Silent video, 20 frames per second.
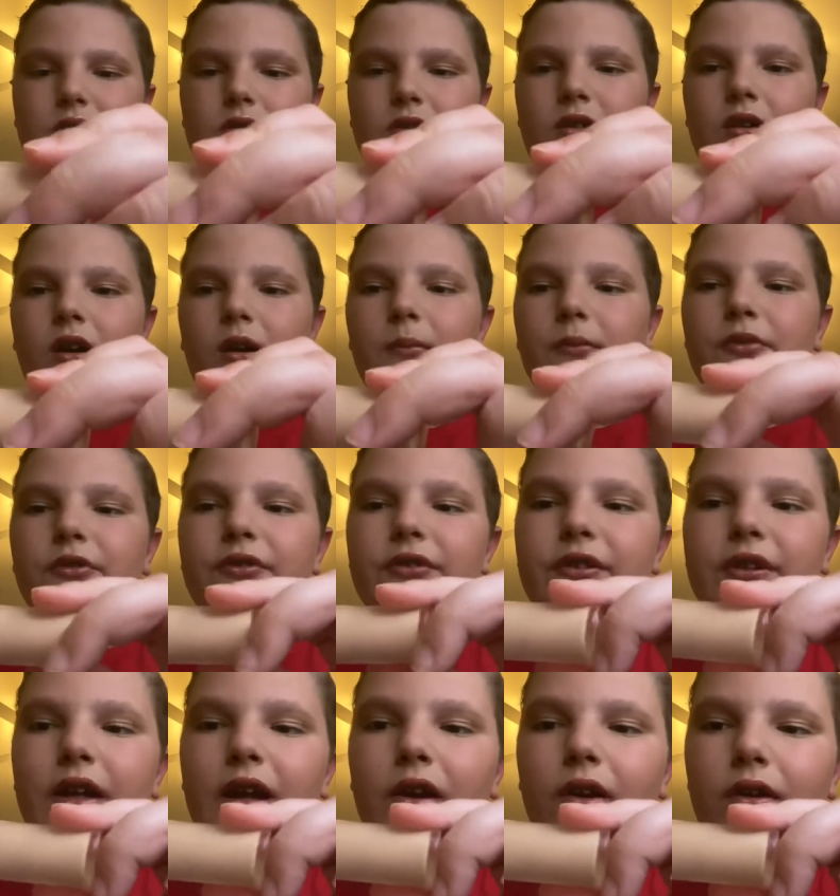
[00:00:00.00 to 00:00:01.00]
almost
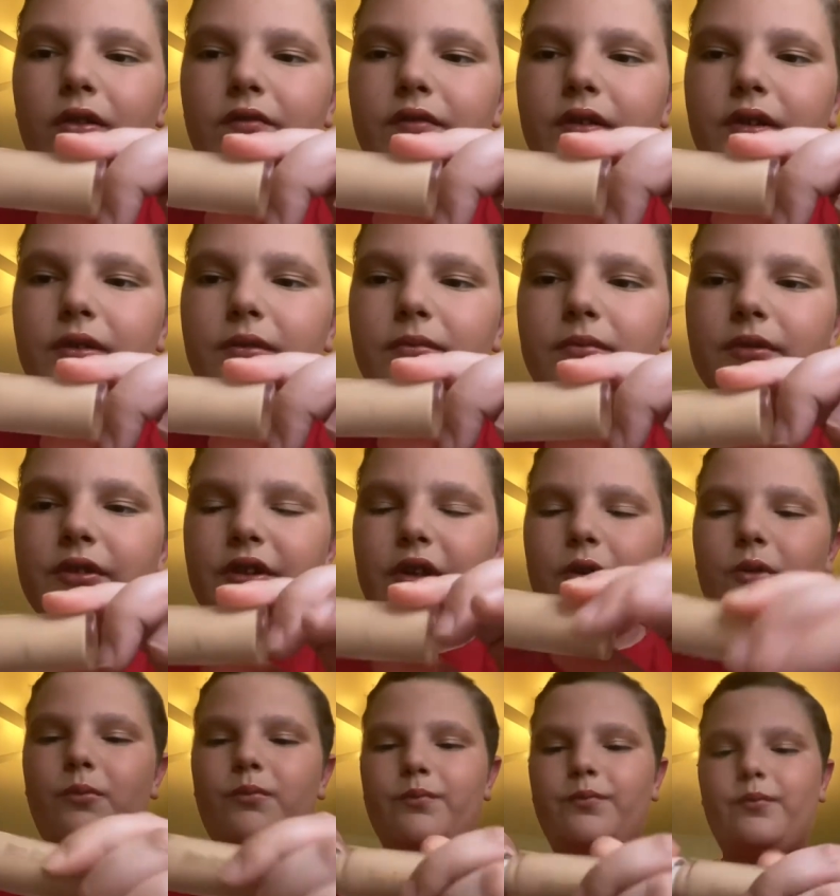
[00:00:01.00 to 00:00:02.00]
out of it. So
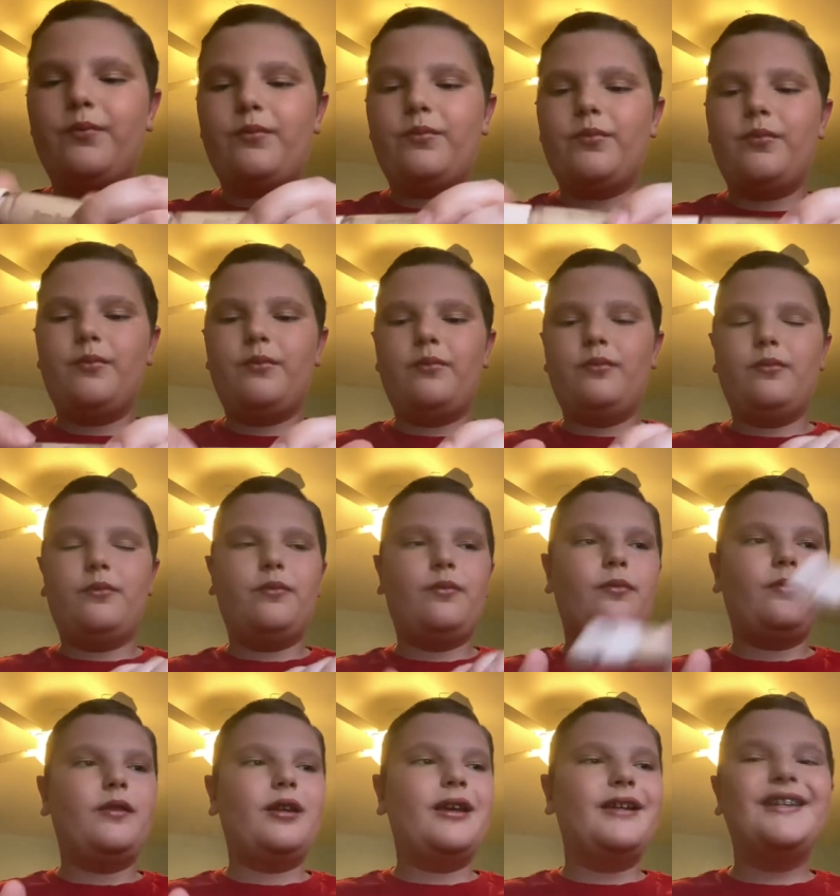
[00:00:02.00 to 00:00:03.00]

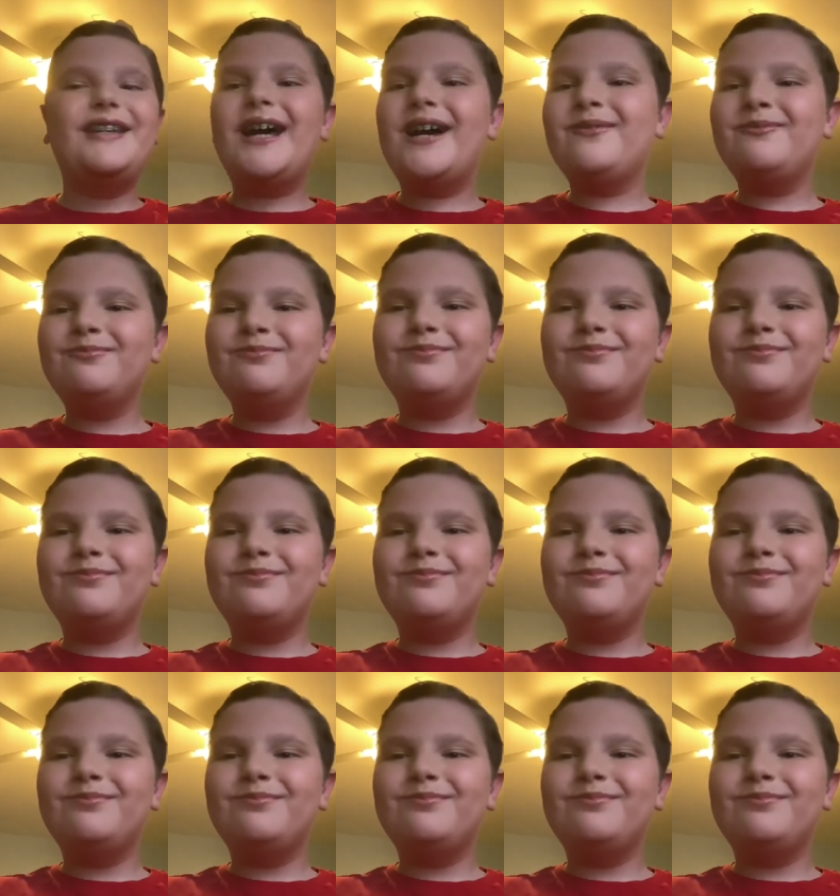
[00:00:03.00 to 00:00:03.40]
yeah.